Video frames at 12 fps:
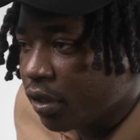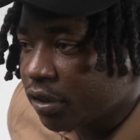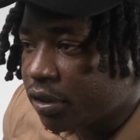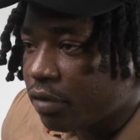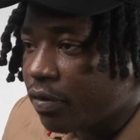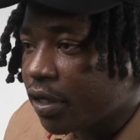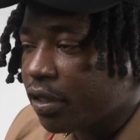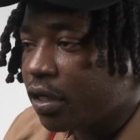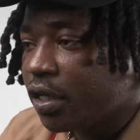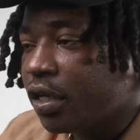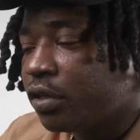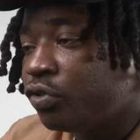Something like
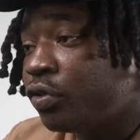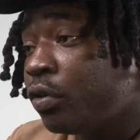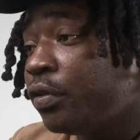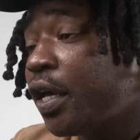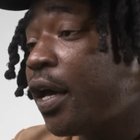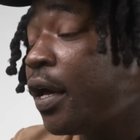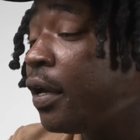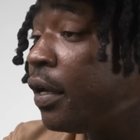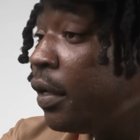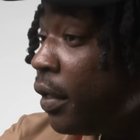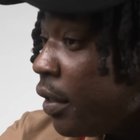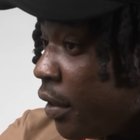that, yeah, cause Dro died.
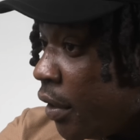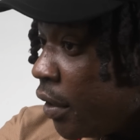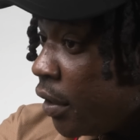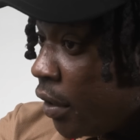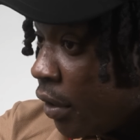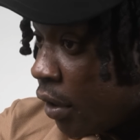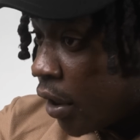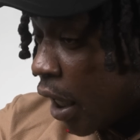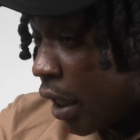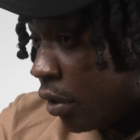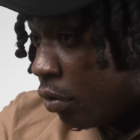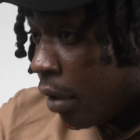
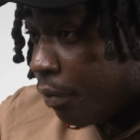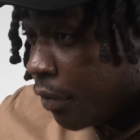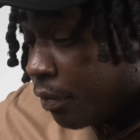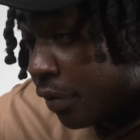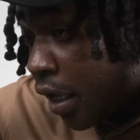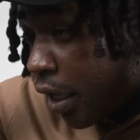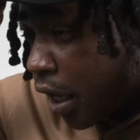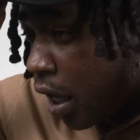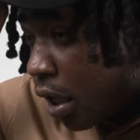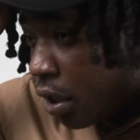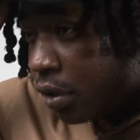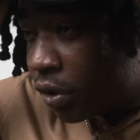I know, I remember like
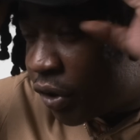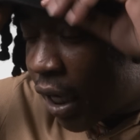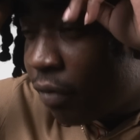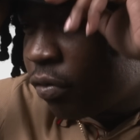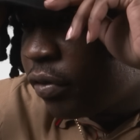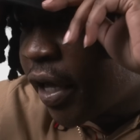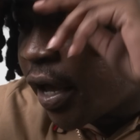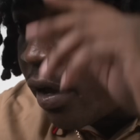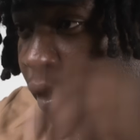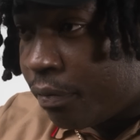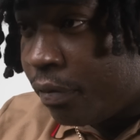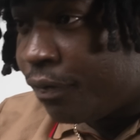Jaro
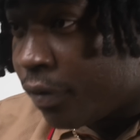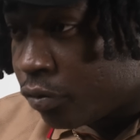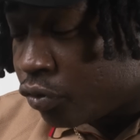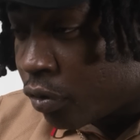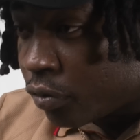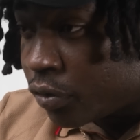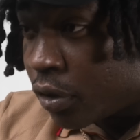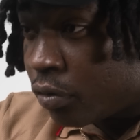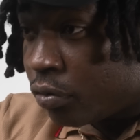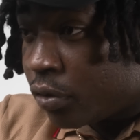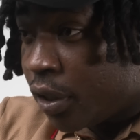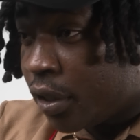died before Dro,
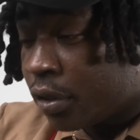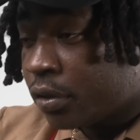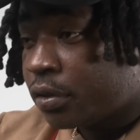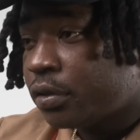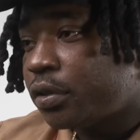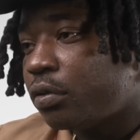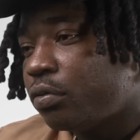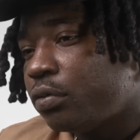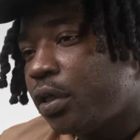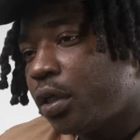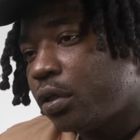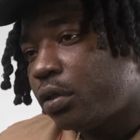so yeah, so
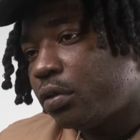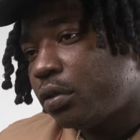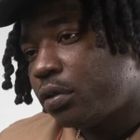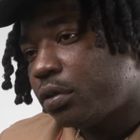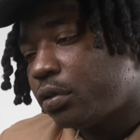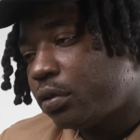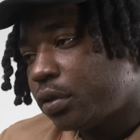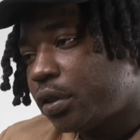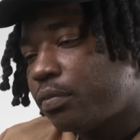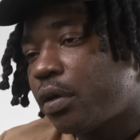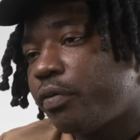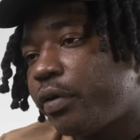yeah,
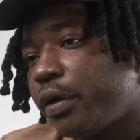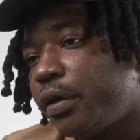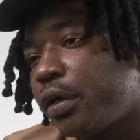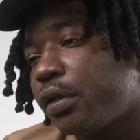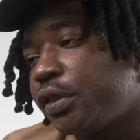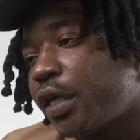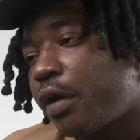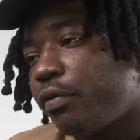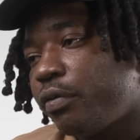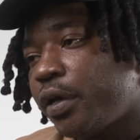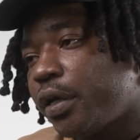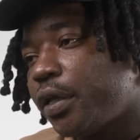somebody around that, cause
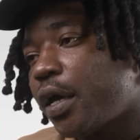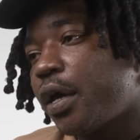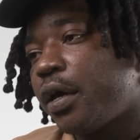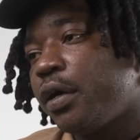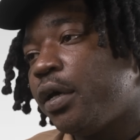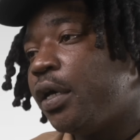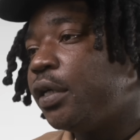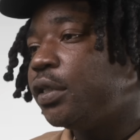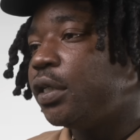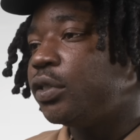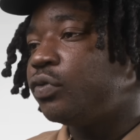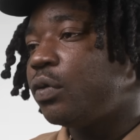Jaro had died,
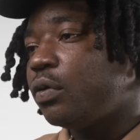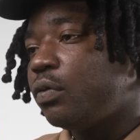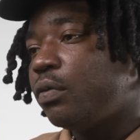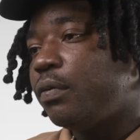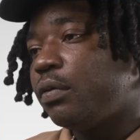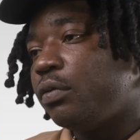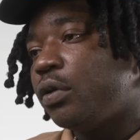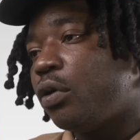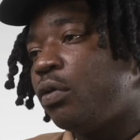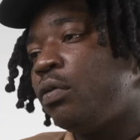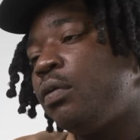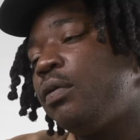then Dro, you
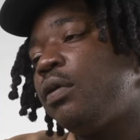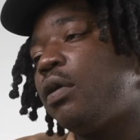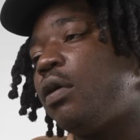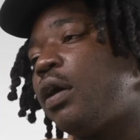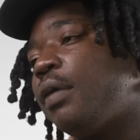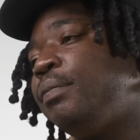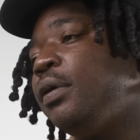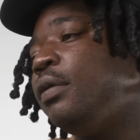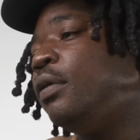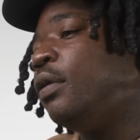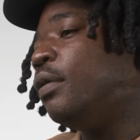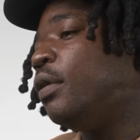know,
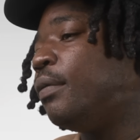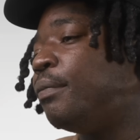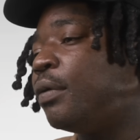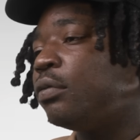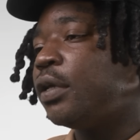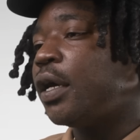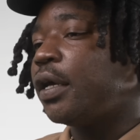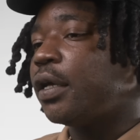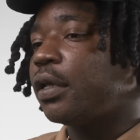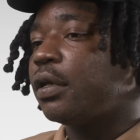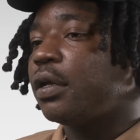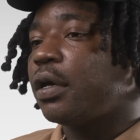RIP, bro died
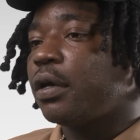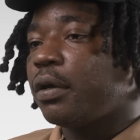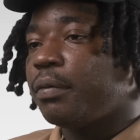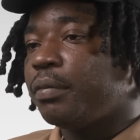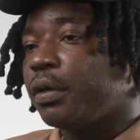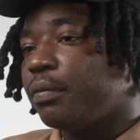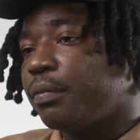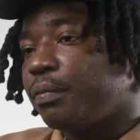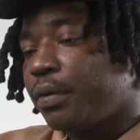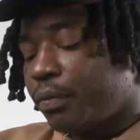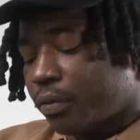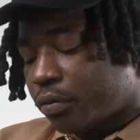after that. Big,
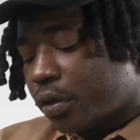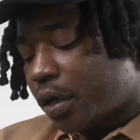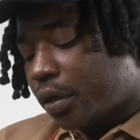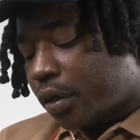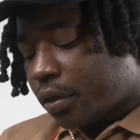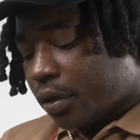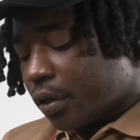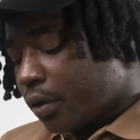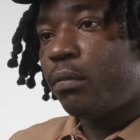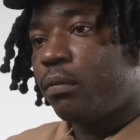big bro died after that.